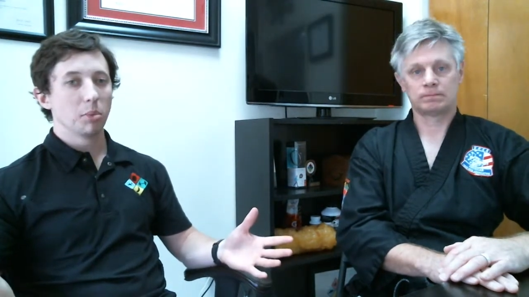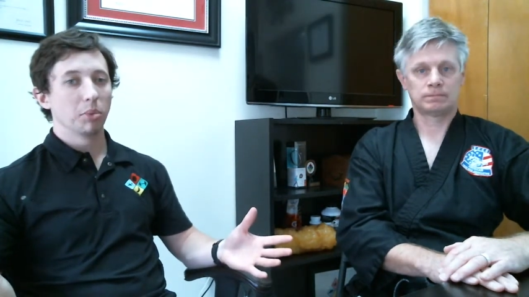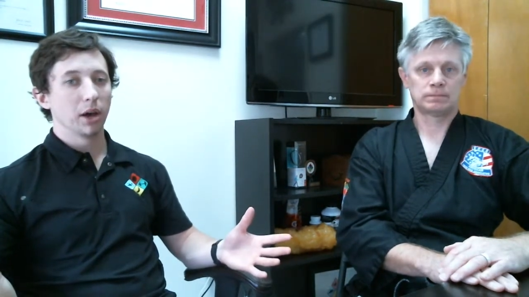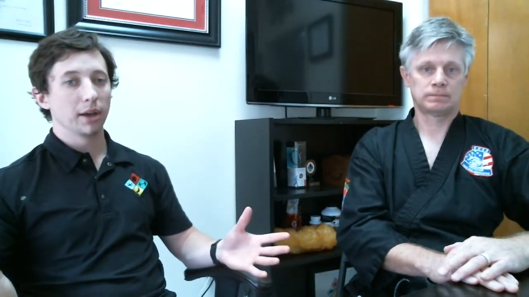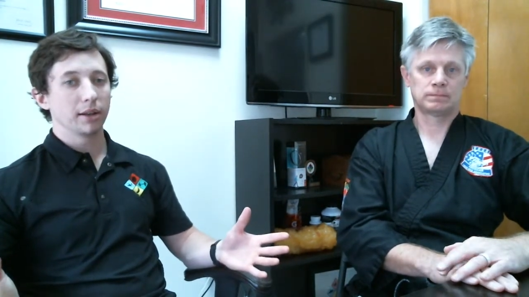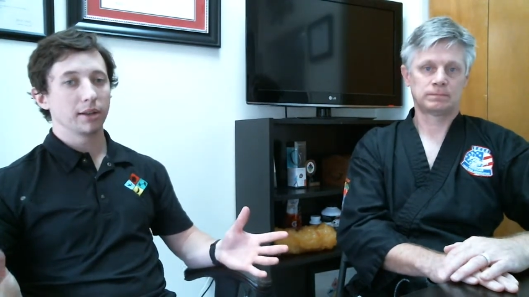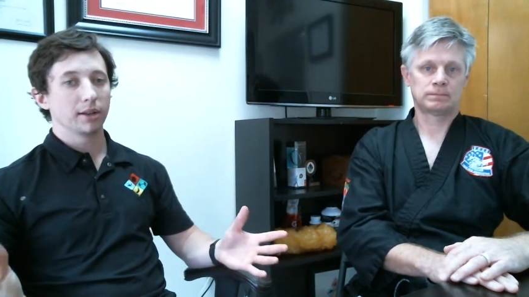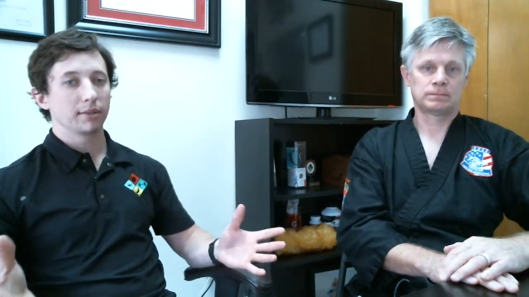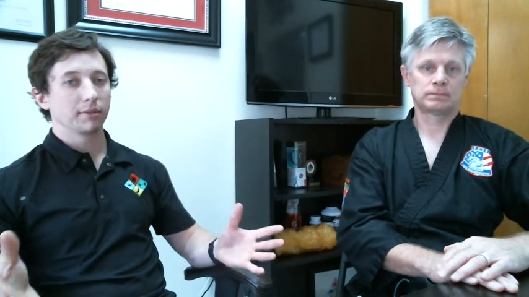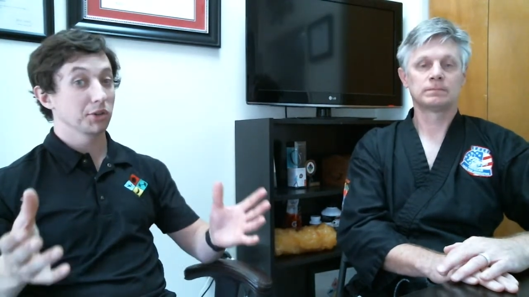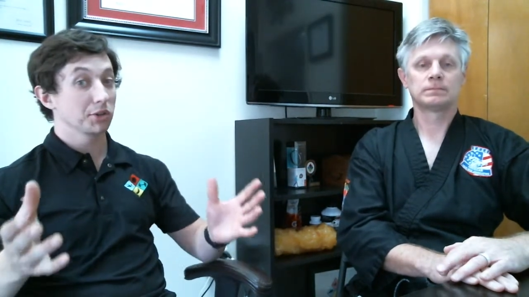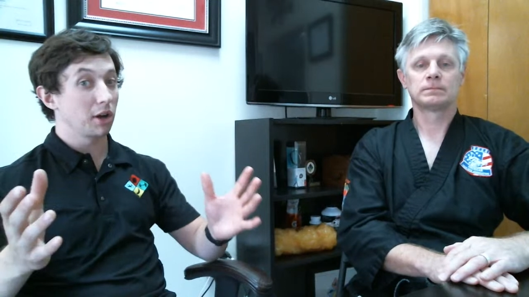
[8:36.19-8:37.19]
Speaker 1: but
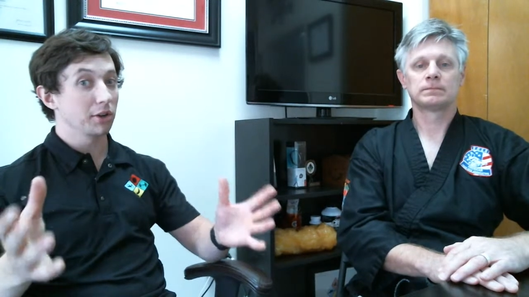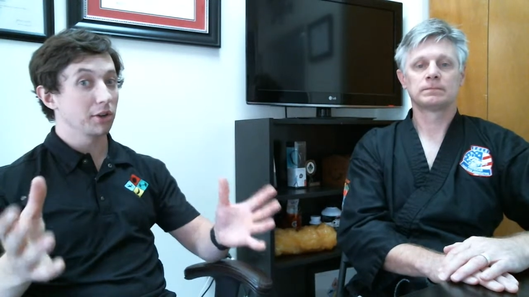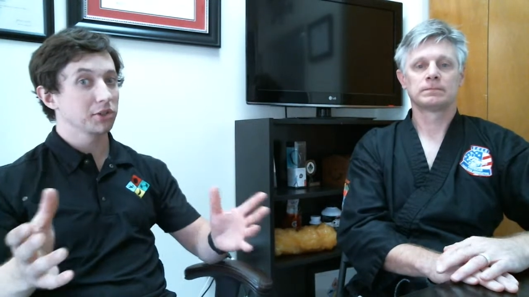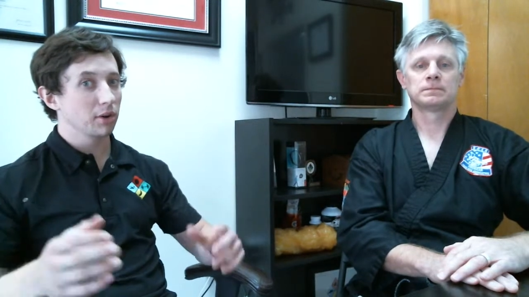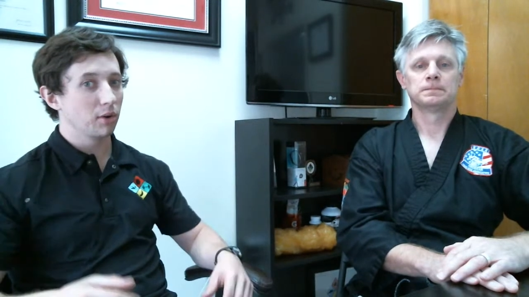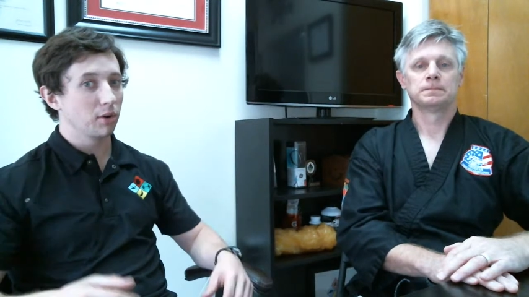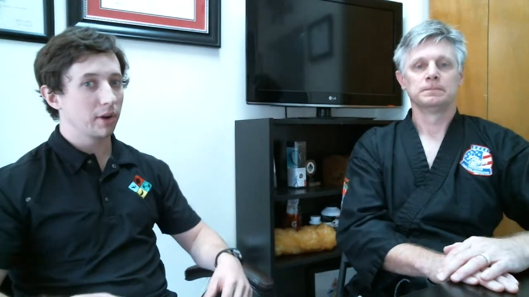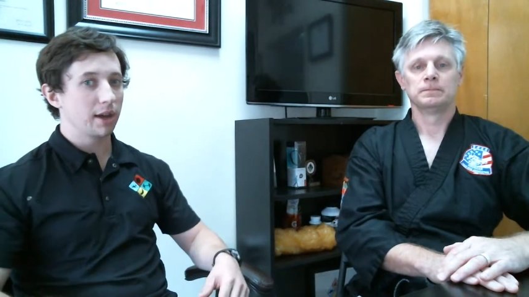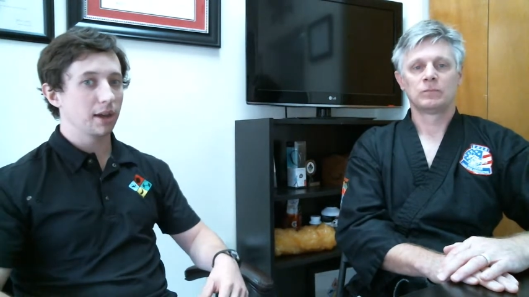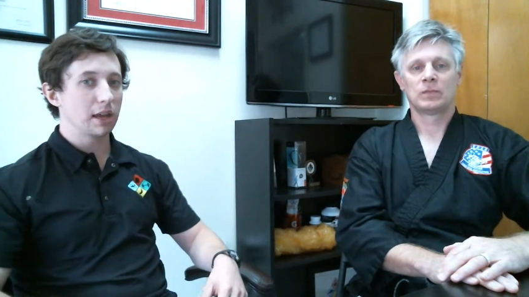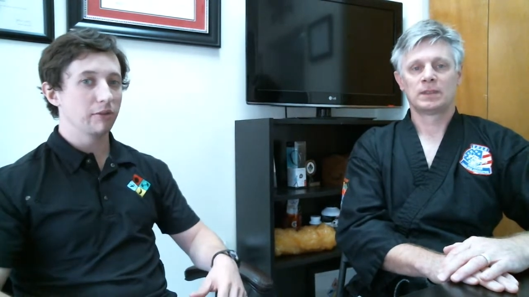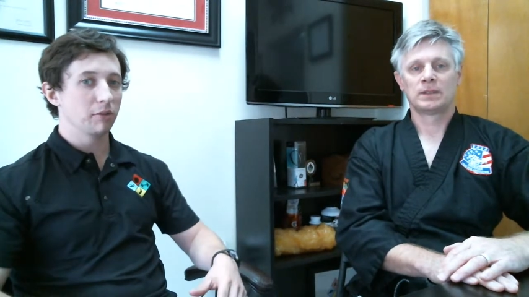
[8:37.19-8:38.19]
there's also
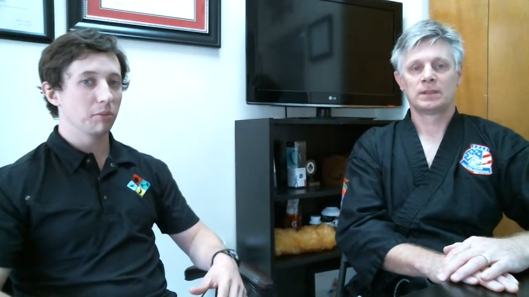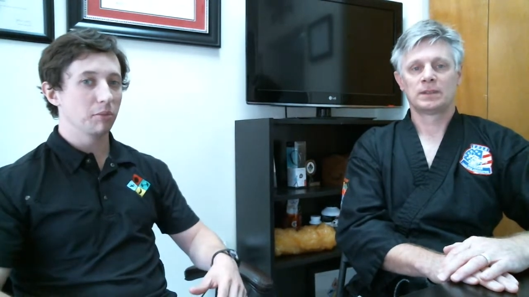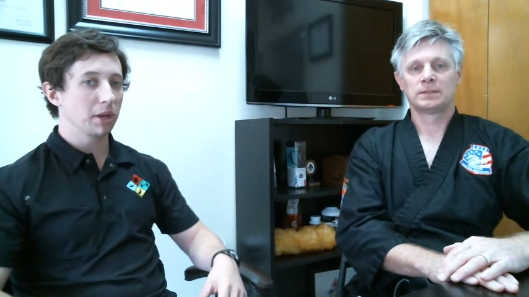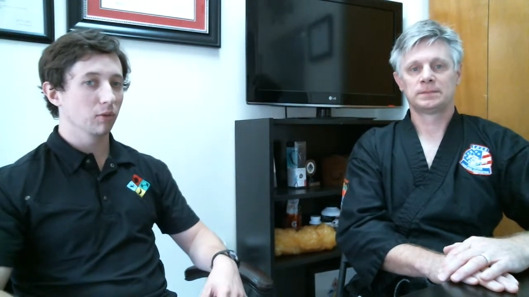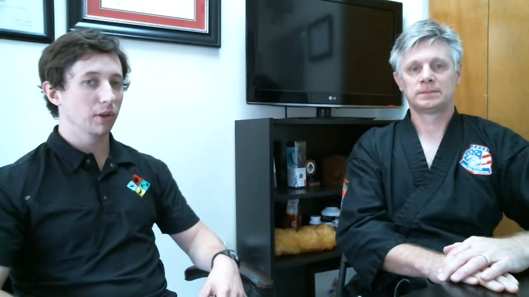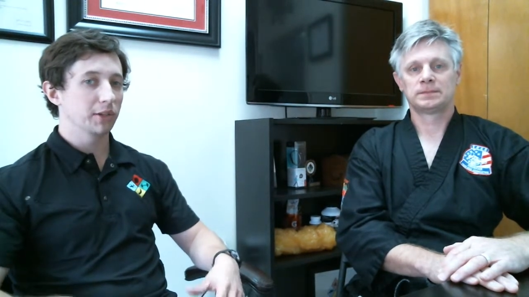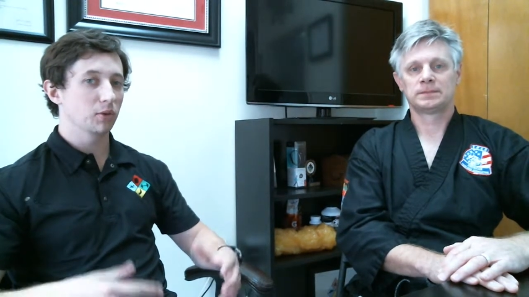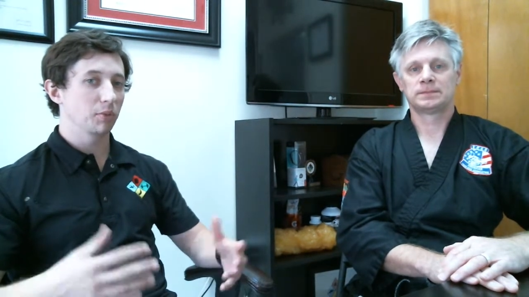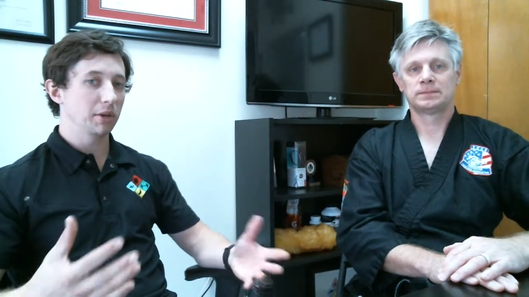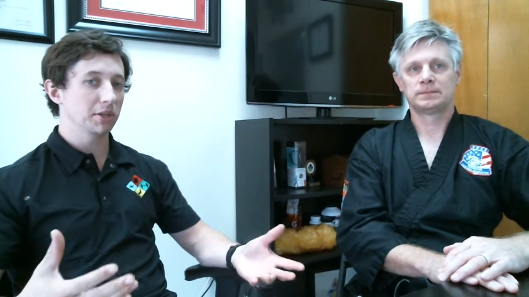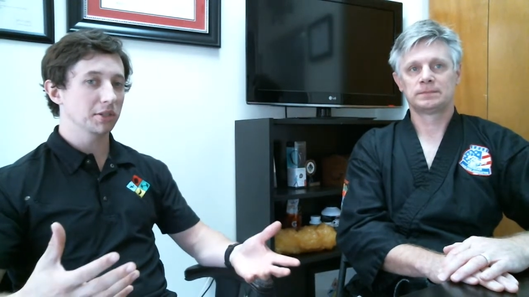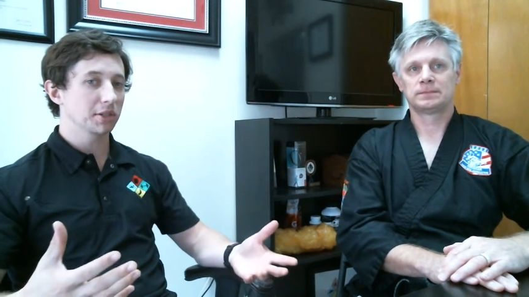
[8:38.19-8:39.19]
an even bigger risk with
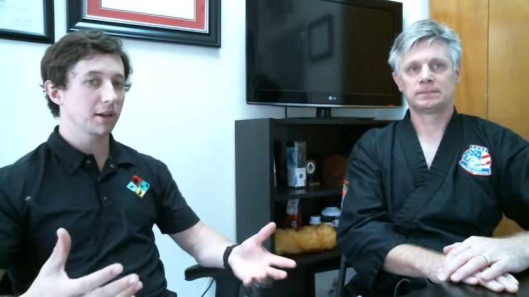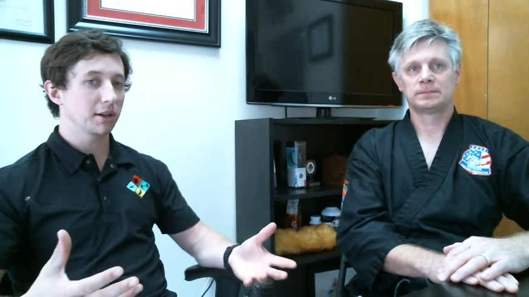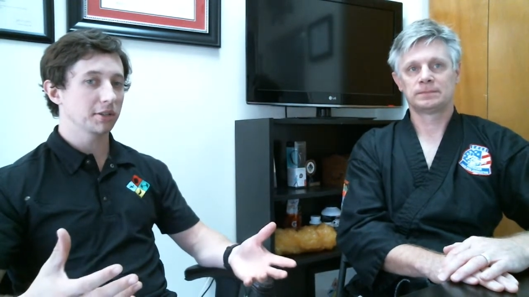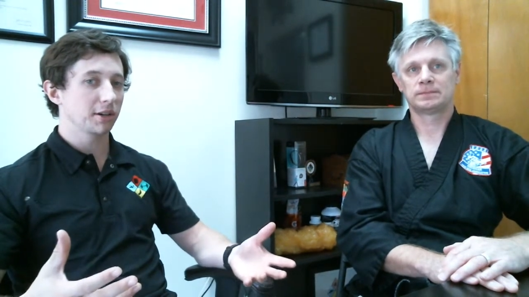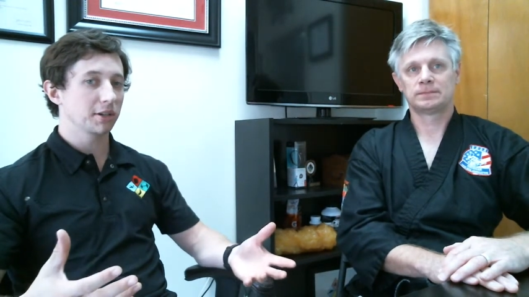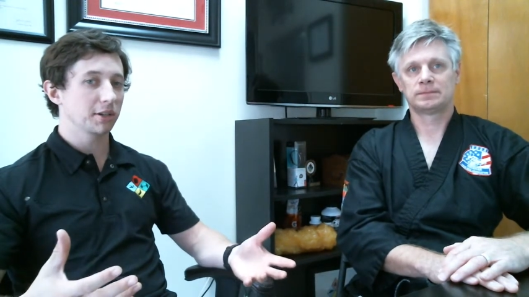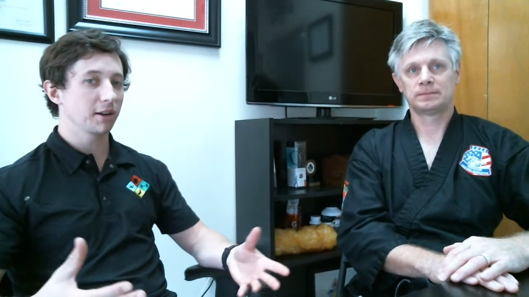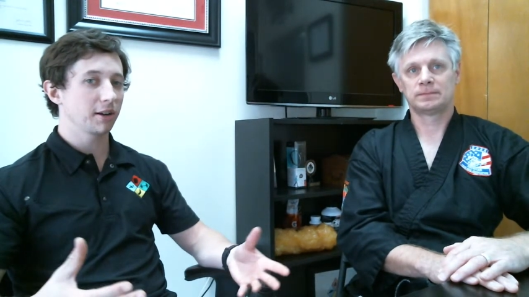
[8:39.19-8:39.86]
being sedentary.